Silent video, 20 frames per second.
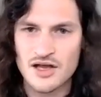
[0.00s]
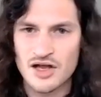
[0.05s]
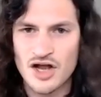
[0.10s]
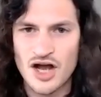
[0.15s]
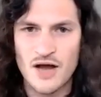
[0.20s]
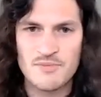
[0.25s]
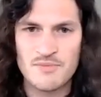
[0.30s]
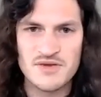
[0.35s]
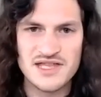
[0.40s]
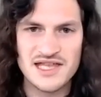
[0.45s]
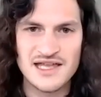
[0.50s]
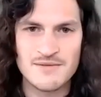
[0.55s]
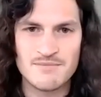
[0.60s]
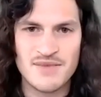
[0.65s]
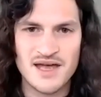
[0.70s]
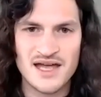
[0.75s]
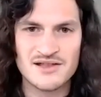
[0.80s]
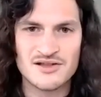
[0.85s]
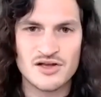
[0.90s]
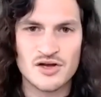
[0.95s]
copy the
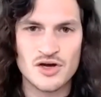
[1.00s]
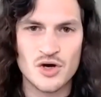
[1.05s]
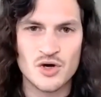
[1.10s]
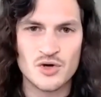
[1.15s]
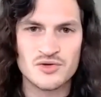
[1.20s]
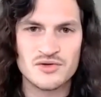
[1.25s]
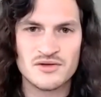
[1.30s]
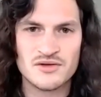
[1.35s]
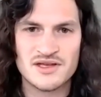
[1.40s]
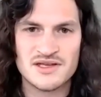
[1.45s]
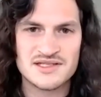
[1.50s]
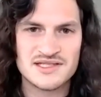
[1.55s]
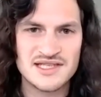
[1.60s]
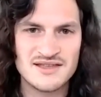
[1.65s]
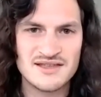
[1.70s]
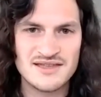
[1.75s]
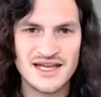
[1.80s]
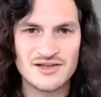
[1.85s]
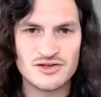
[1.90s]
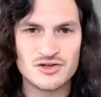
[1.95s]
embed code,
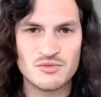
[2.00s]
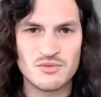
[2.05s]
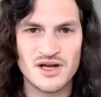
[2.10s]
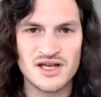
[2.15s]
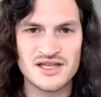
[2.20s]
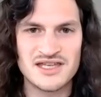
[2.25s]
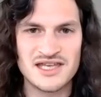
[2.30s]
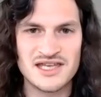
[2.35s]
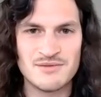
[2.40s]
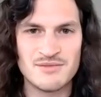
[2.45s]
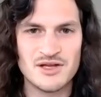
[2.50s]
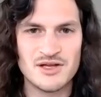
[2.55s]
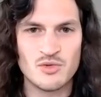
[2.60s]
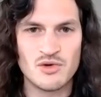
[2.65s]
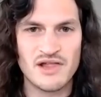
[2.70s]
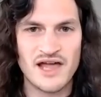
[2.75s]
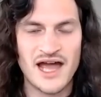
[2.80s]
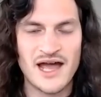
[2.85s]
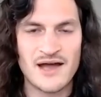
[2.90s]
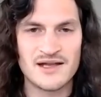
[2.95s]
send that to my team, and
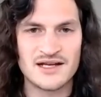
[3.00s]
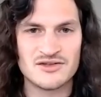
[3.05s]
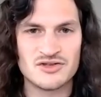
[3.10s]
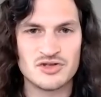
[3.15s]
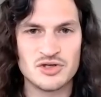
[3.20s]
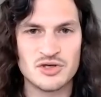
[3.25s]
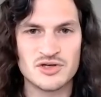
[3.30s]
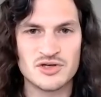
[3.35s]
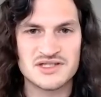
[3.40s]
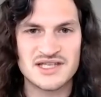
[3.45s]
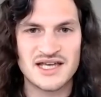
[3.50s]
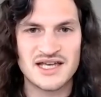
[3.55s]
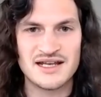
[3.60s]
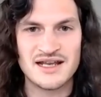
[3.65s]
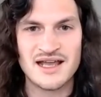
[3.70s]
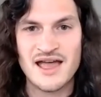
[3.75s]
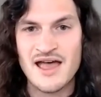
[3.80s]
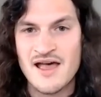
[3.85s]
we'll add it to your site.